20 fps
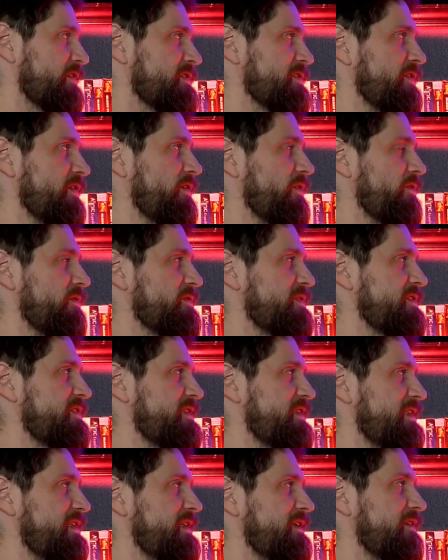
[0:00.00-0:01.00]
So
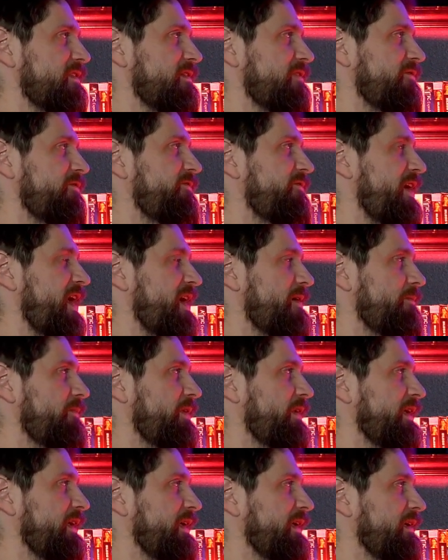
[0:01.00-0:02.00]
seeing the
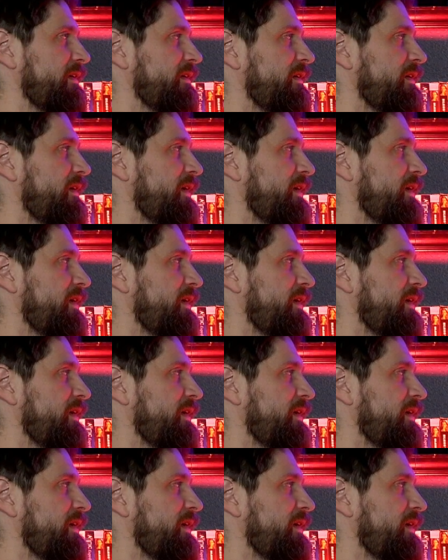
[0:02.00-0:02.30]
family